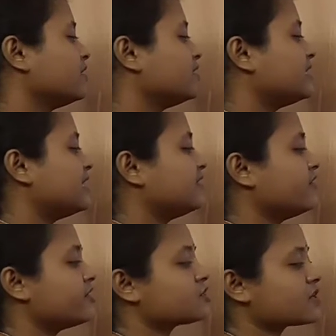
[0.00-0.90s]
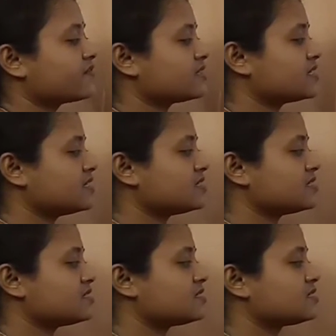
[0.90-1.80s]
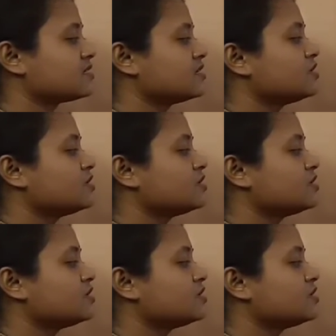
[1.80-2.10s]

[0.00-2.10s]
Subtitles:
Then the rest of the sentence.